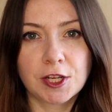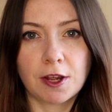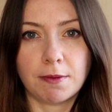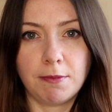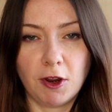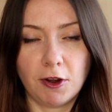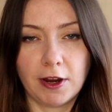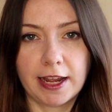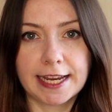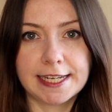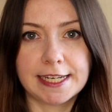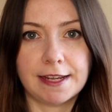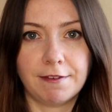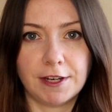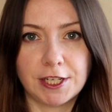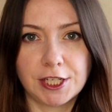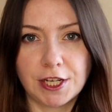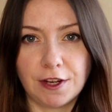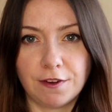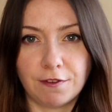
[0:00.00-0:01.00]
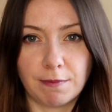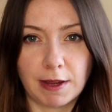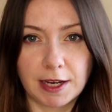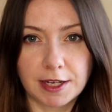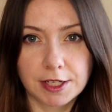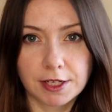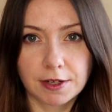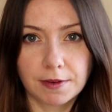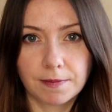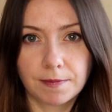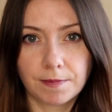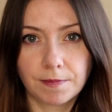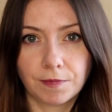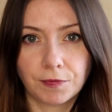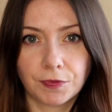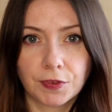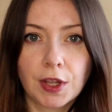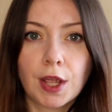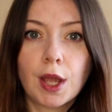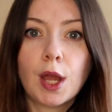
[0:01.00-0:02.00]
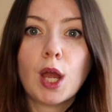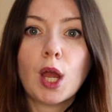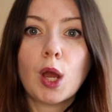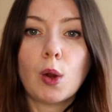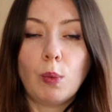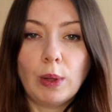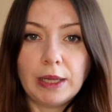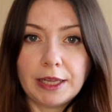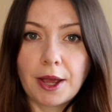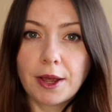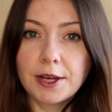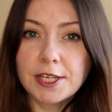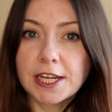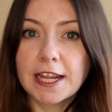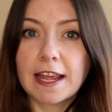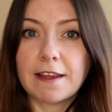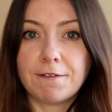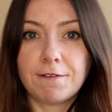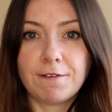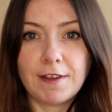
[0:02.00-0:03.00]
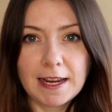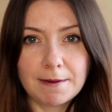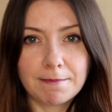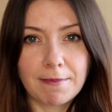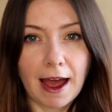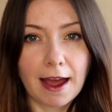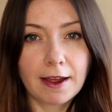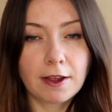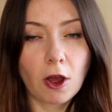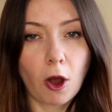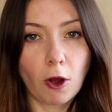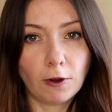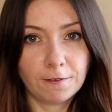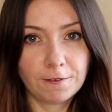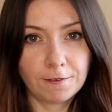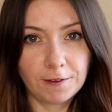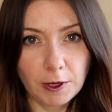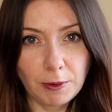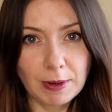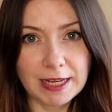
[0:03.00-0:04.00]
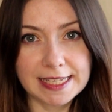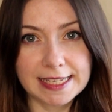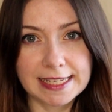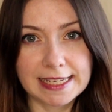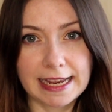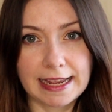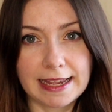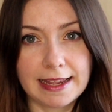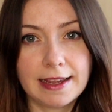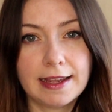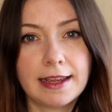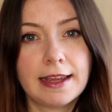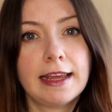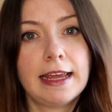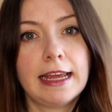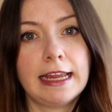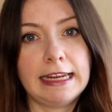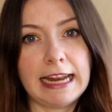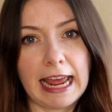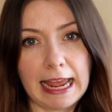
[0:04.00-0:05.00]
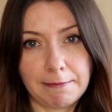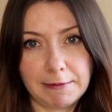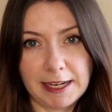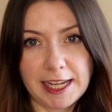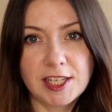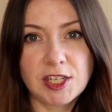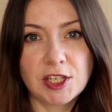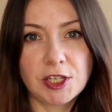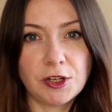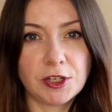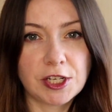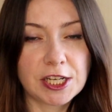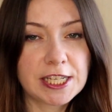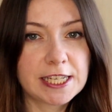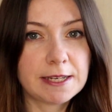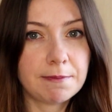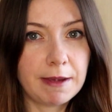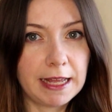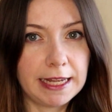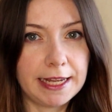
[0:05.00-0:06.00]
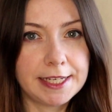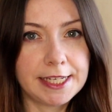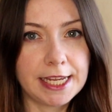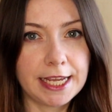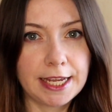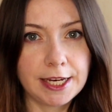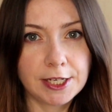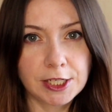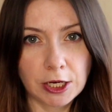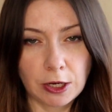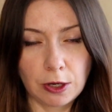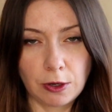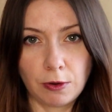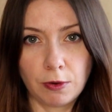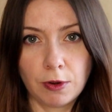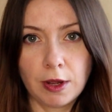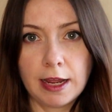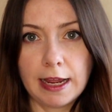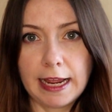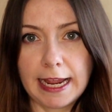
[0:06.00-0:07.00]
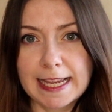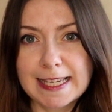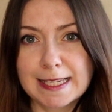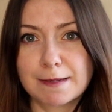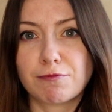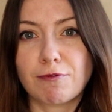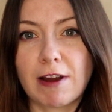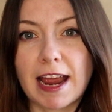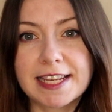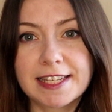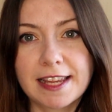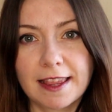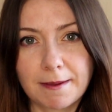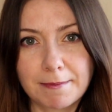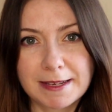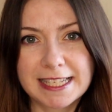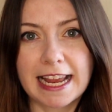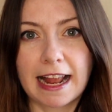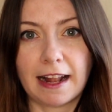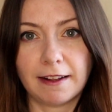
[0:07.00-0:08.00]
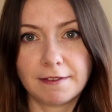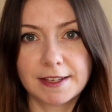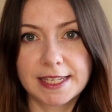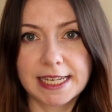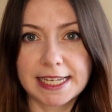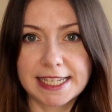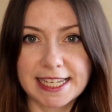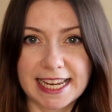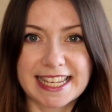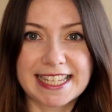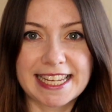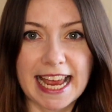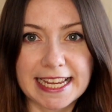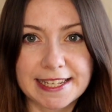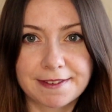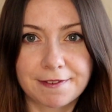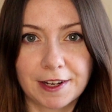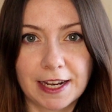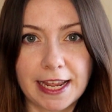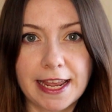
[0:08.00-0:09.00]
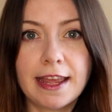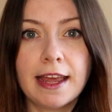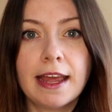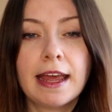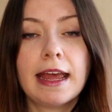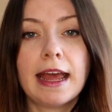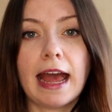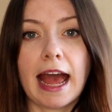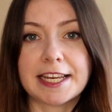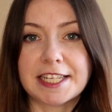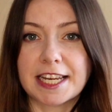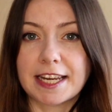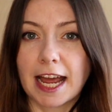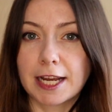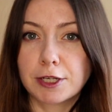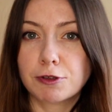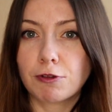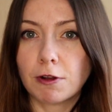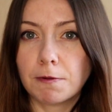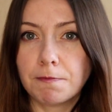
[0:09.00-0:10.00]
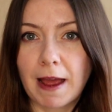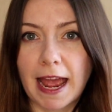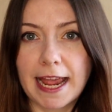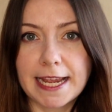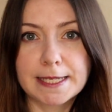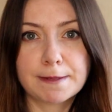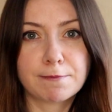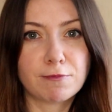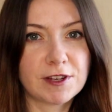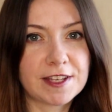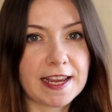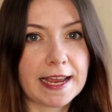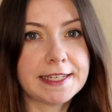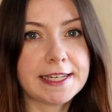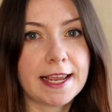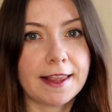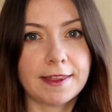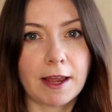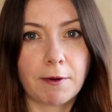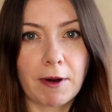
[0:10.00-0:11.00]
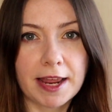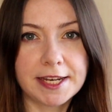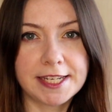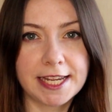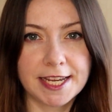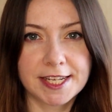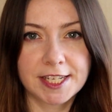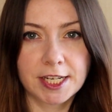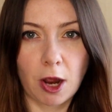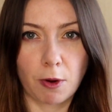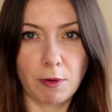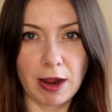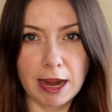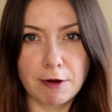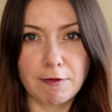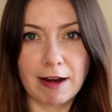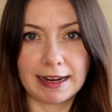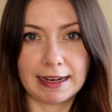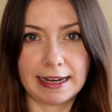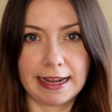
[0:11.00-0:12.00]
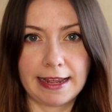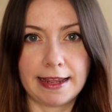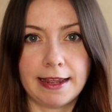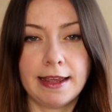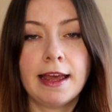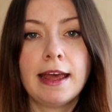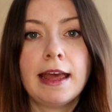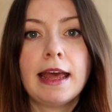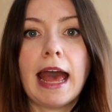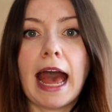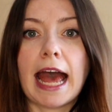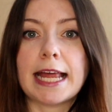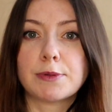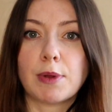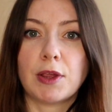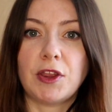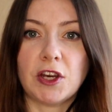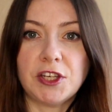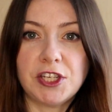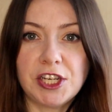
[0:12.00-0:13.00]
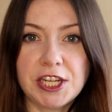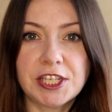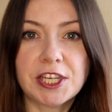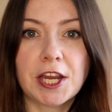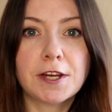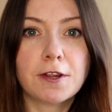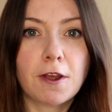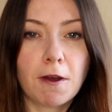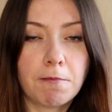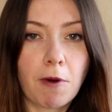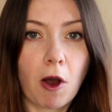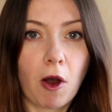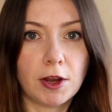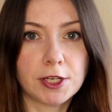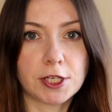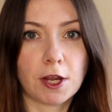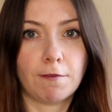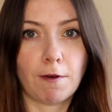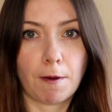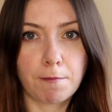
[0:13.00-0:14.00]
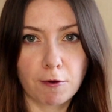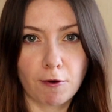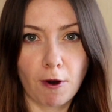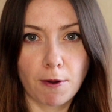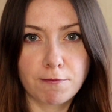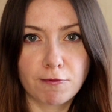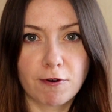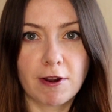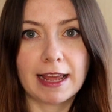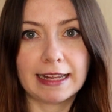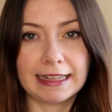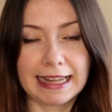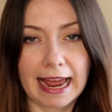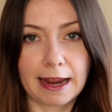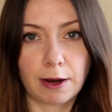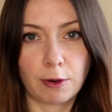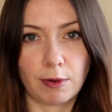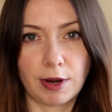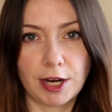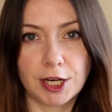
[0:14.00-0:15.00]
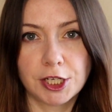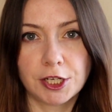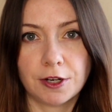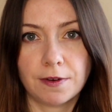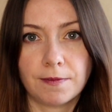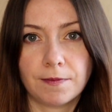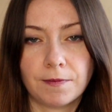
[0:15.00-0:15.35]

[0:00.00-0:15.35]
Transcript: communicative achievement. We learn to give feedback on fluency, namely students' ability to express themselves successfully at a natural pace, presenting their ideas coherently and with a decent command of appropriate language,